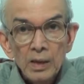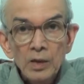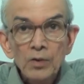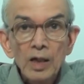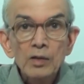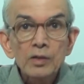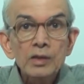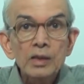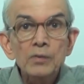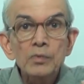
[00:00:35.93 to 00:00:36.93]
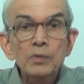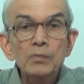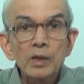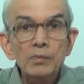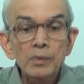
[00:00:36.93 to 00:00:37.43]
Evaluation of
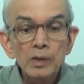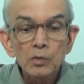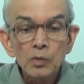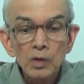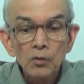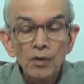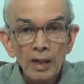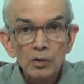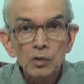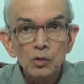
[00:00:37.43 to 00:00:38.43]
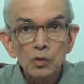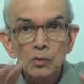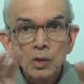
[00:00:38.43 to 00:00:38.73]
symptoms means to give value, to